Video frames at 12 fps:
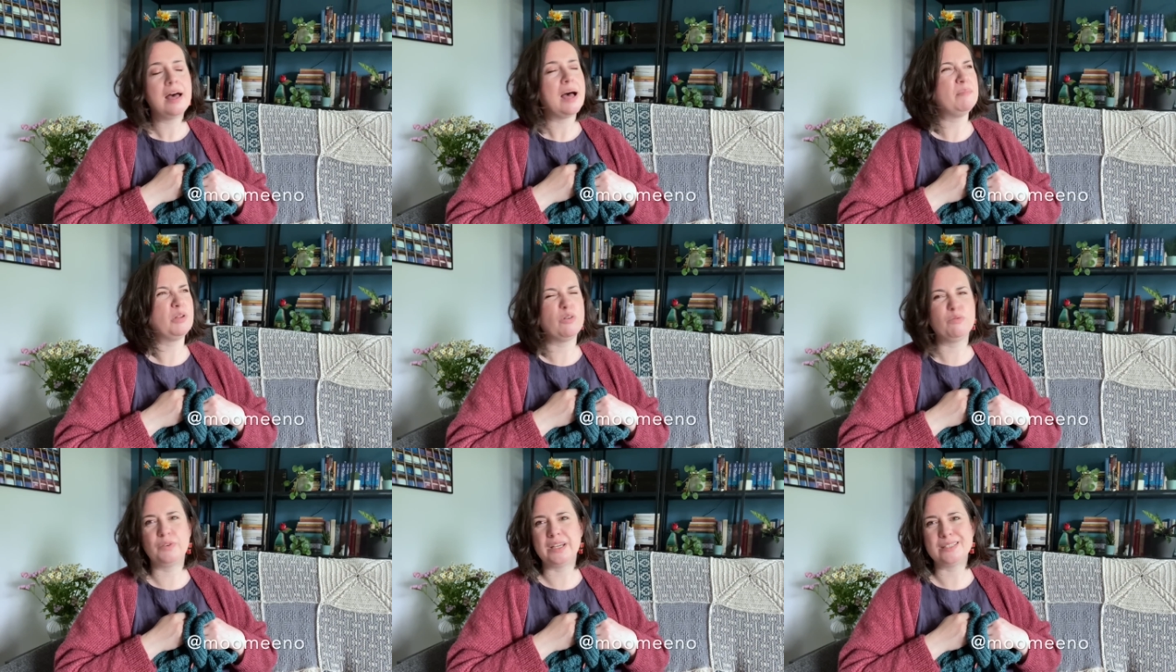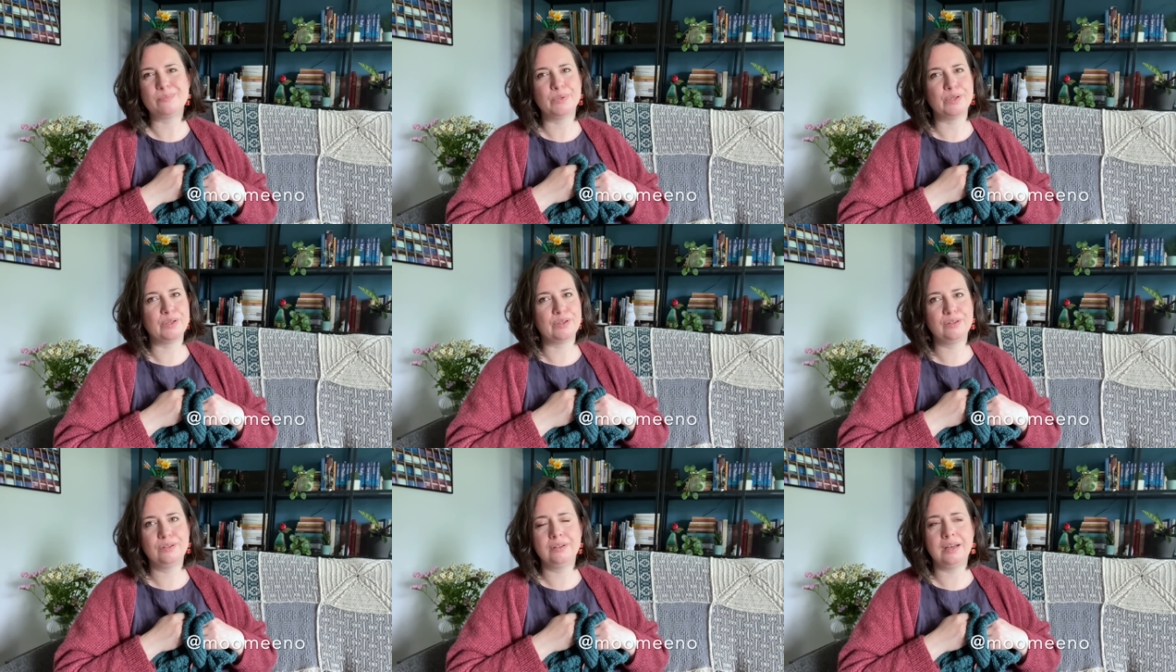I'm not on Facebook,
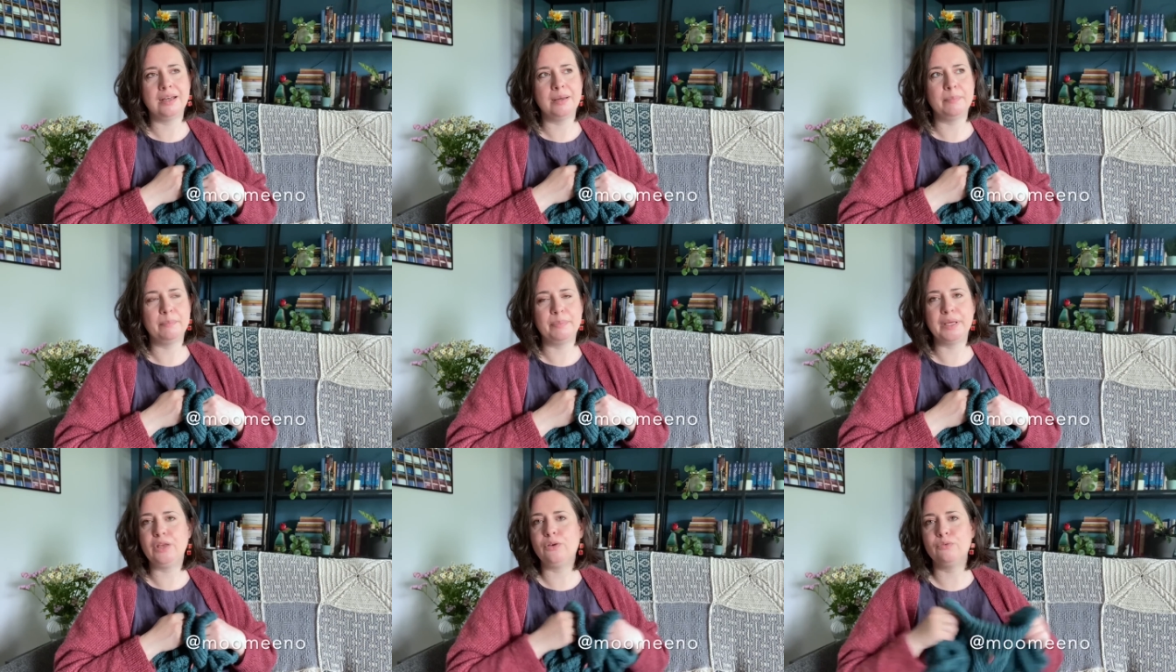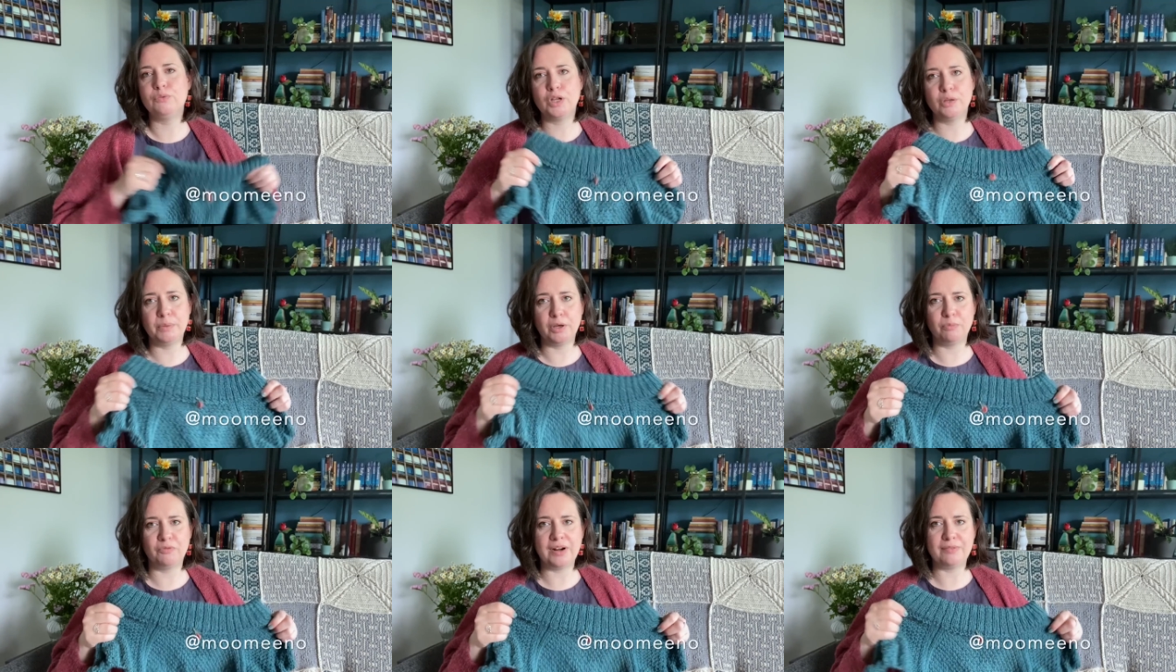but you can follow me
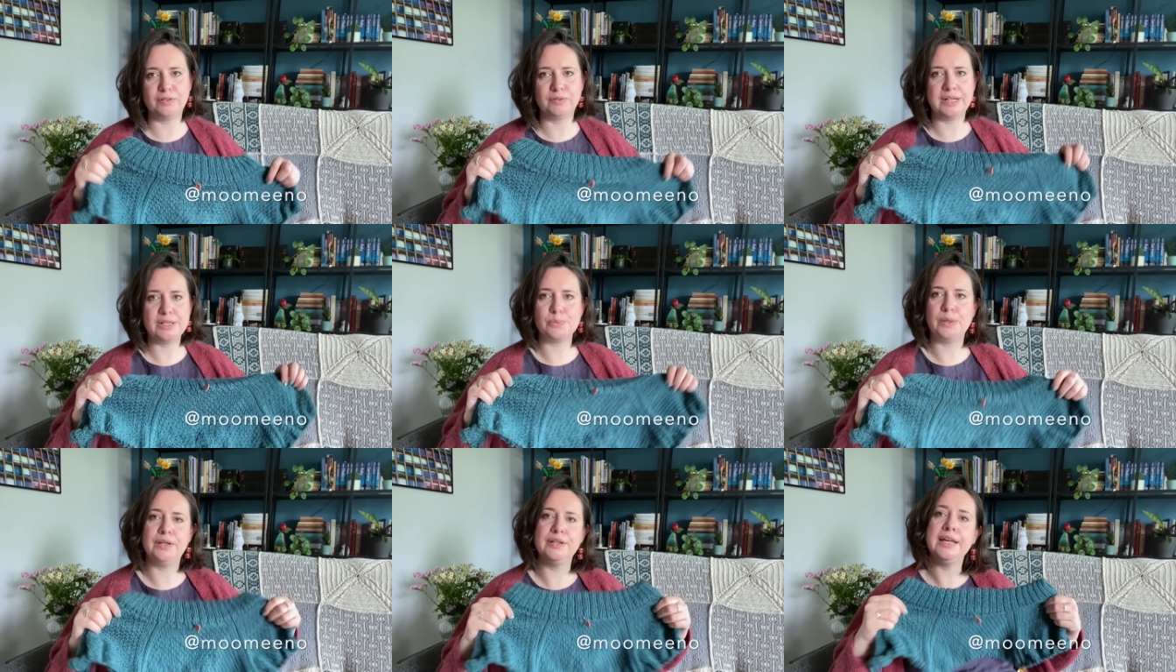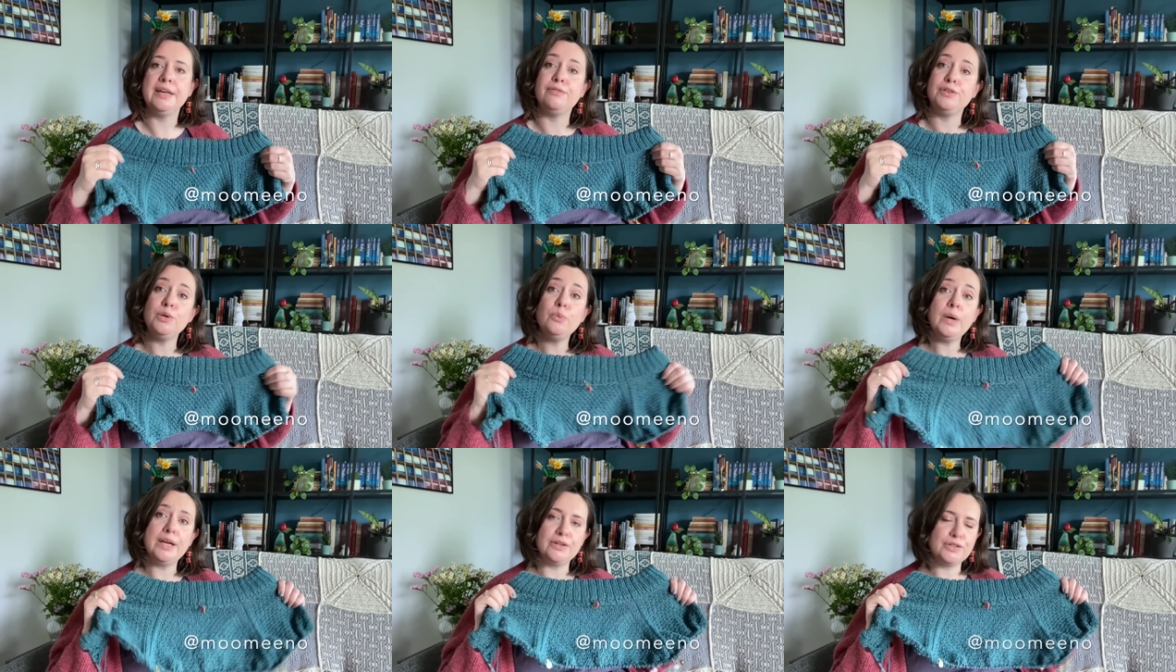on Ravelry as well, if you
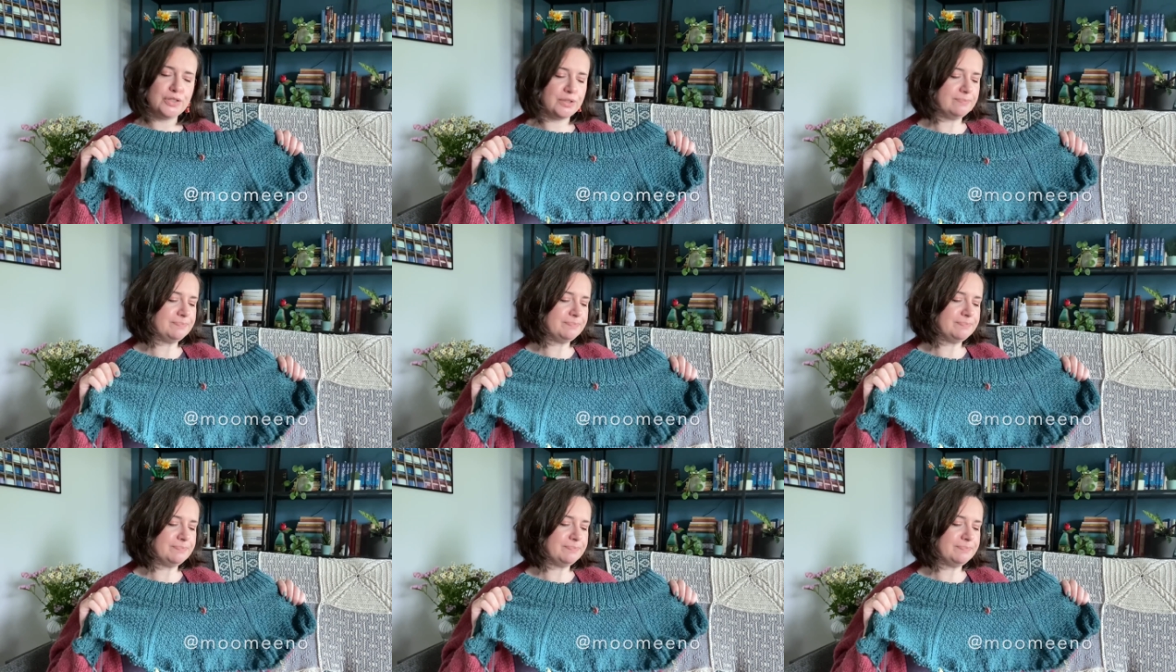wish.